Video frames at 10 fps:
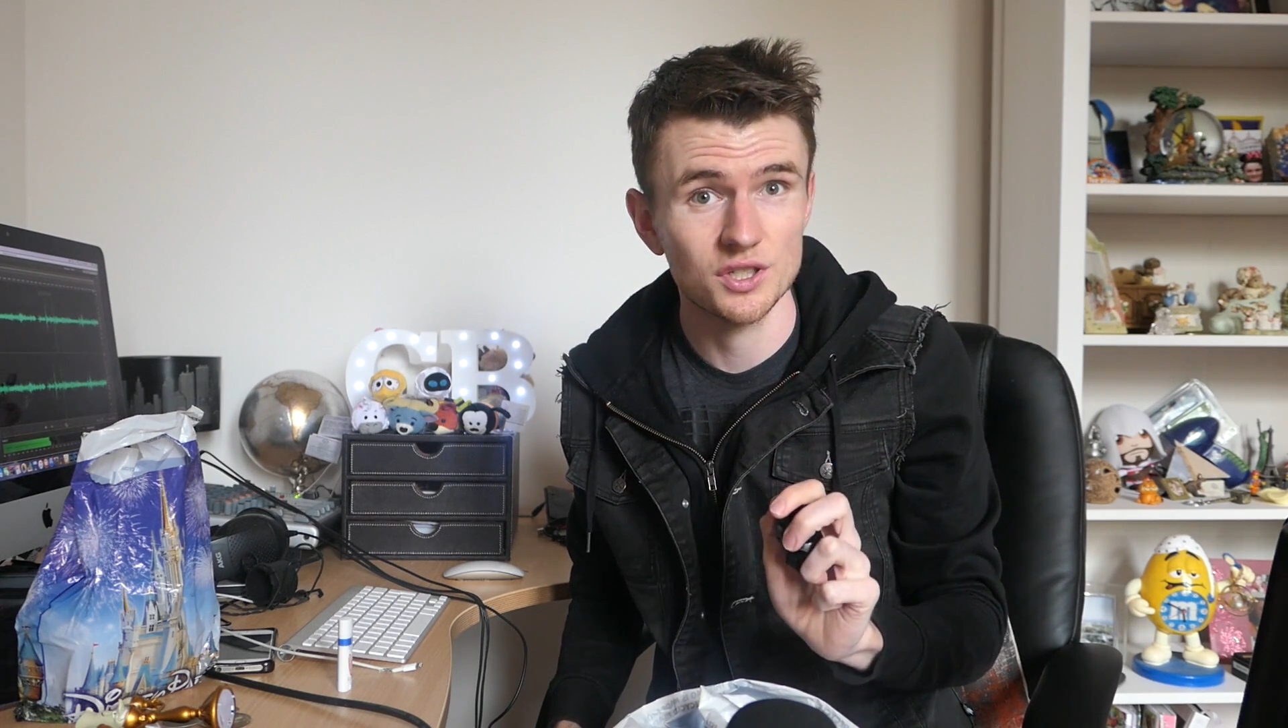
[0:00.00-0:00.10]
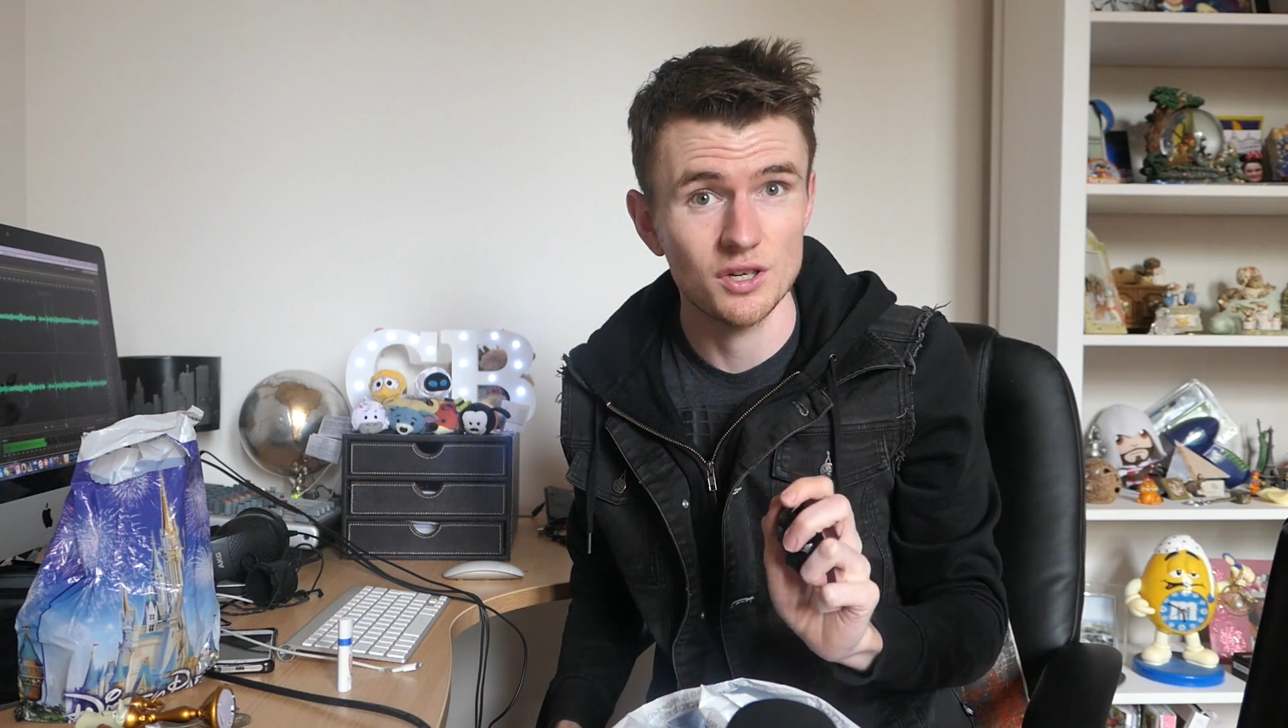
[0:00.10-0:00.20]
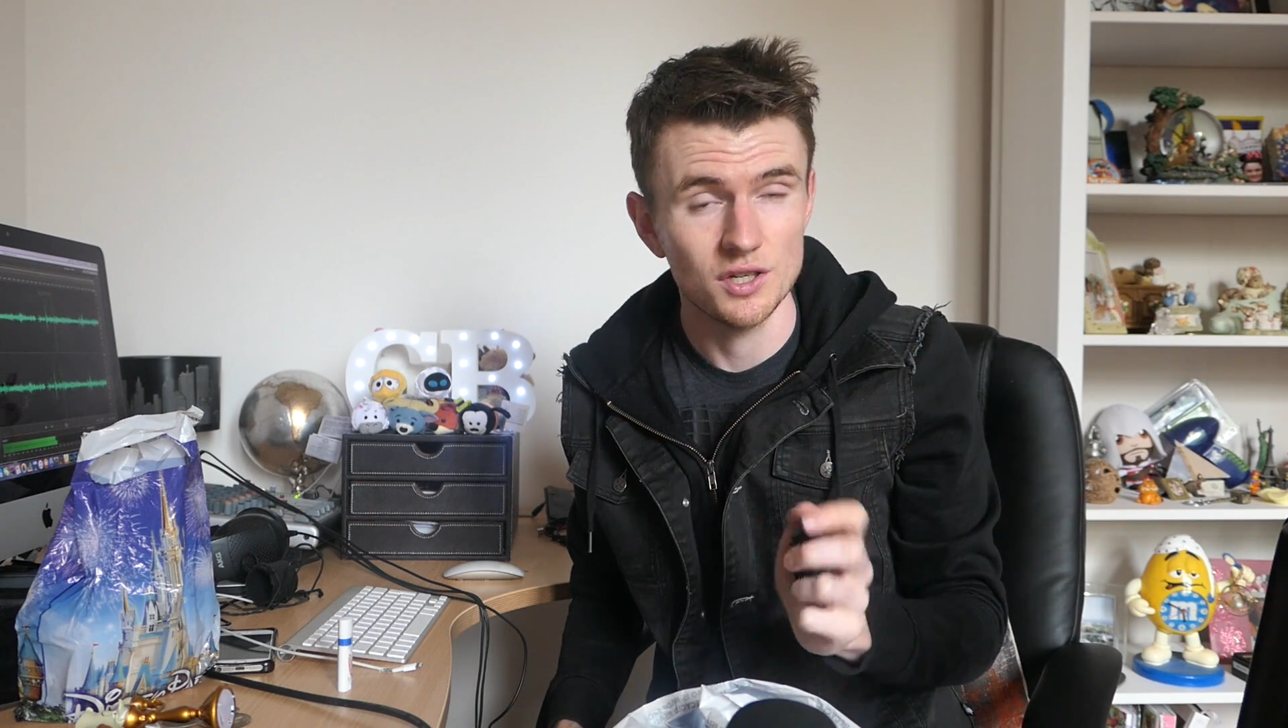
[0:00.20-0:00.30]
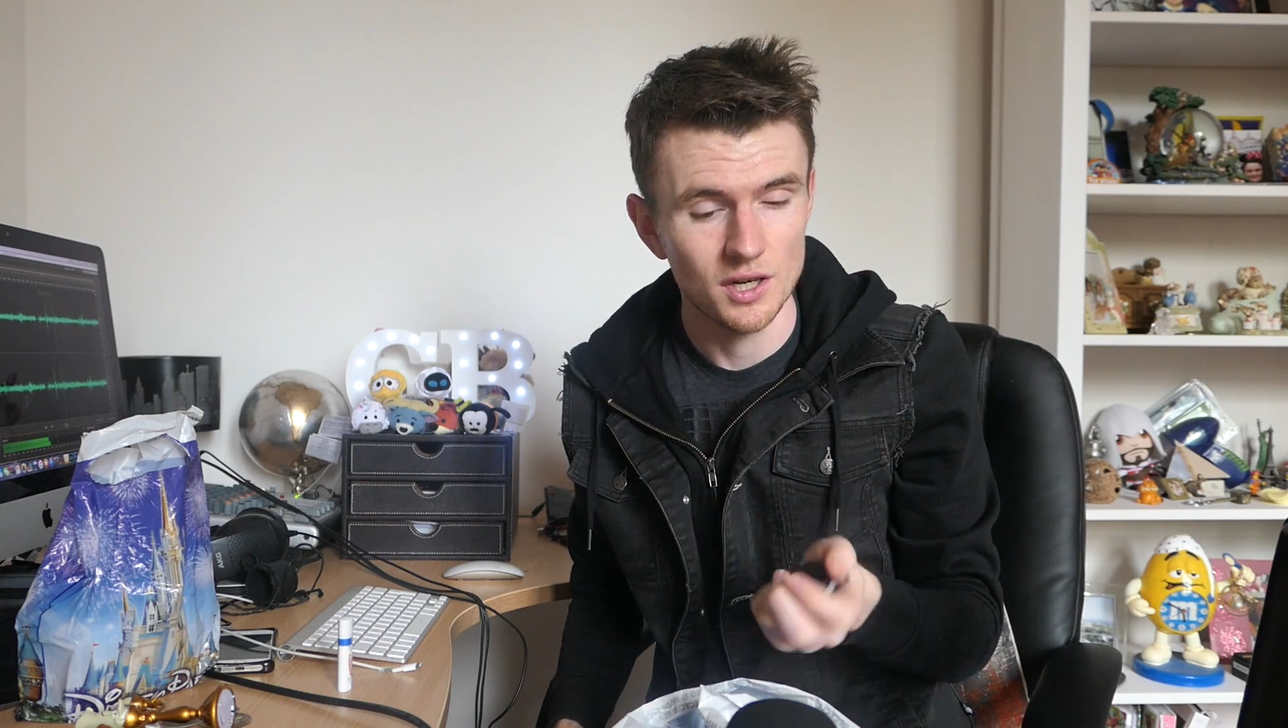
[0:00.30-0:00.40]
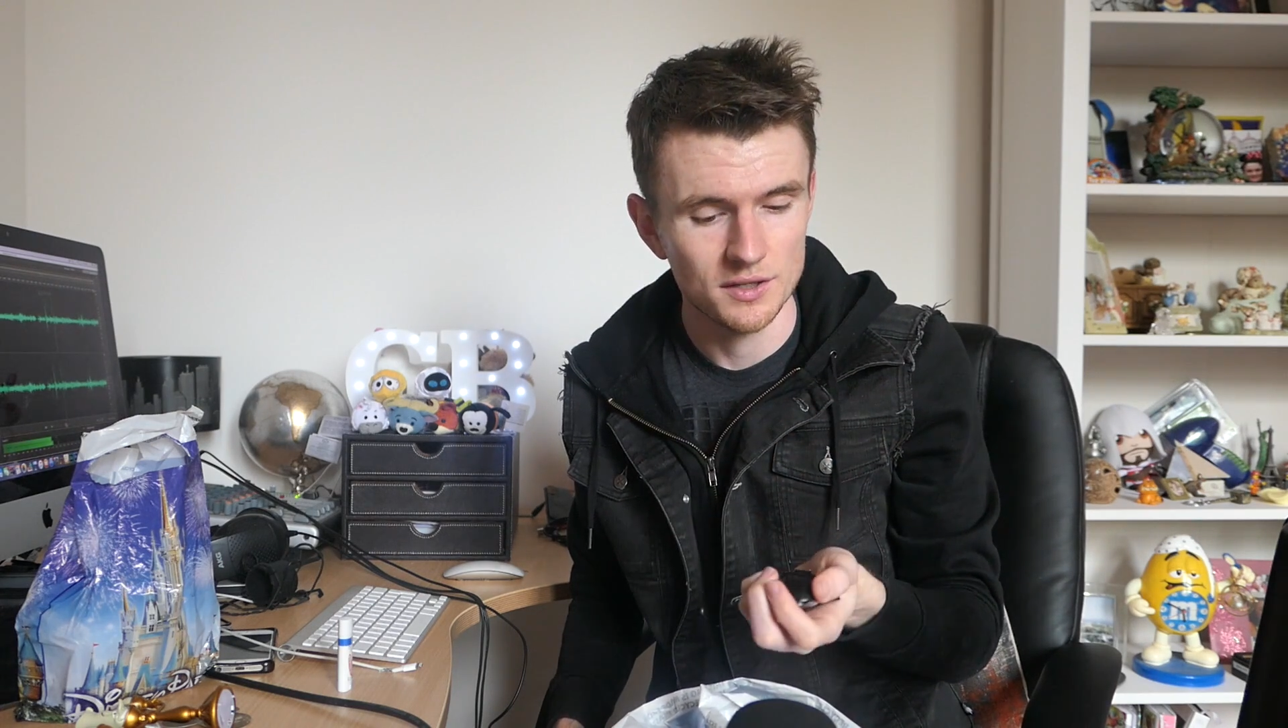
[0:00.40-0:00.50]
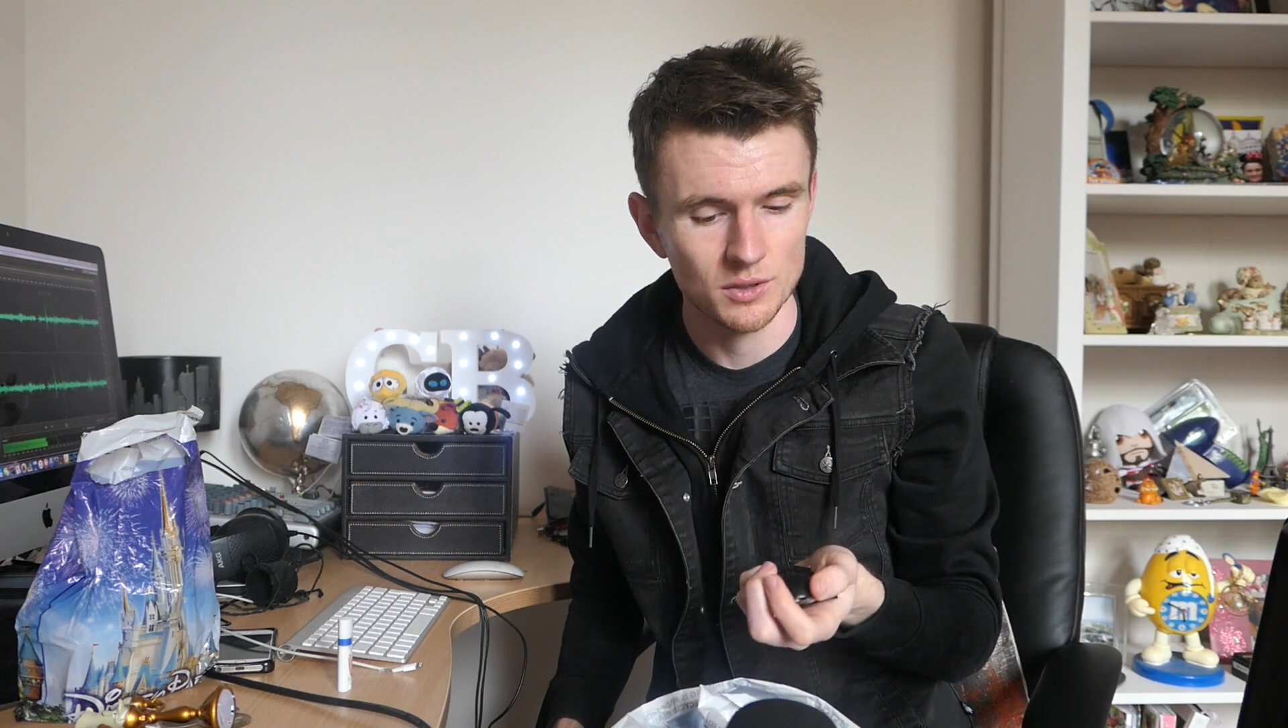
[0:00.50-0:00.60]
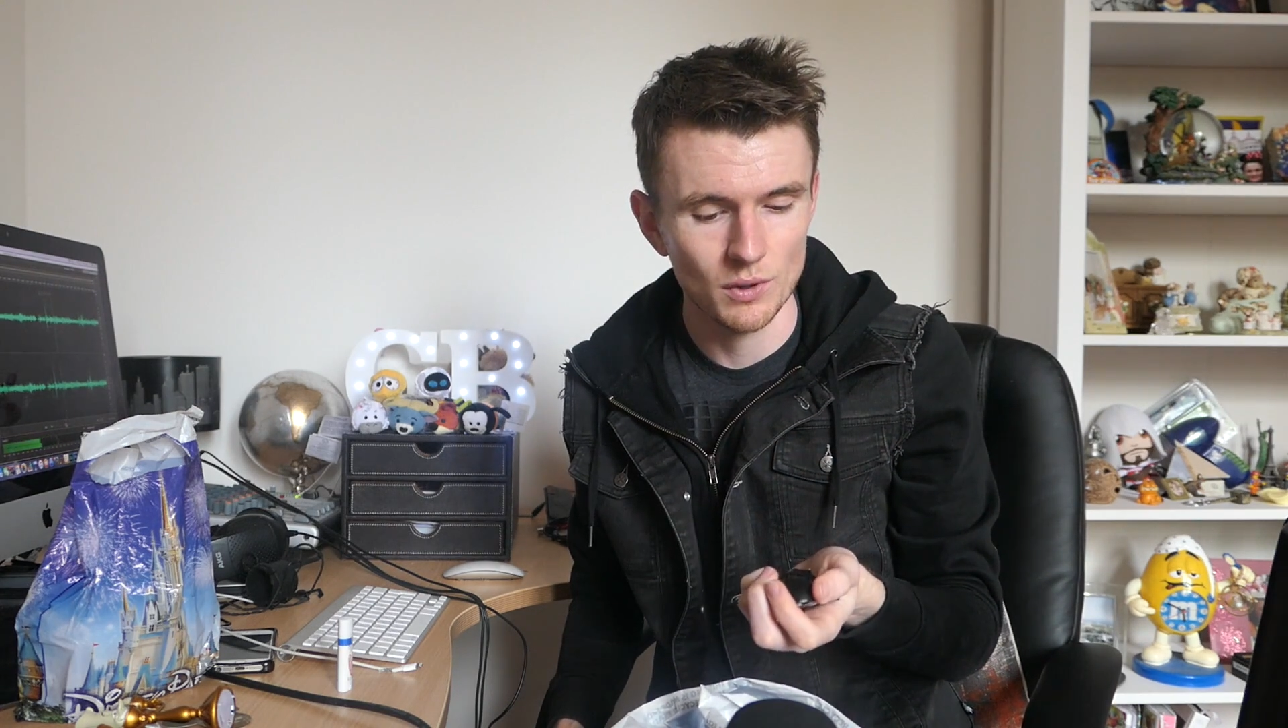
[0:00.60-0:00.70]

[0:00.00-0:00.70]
Studios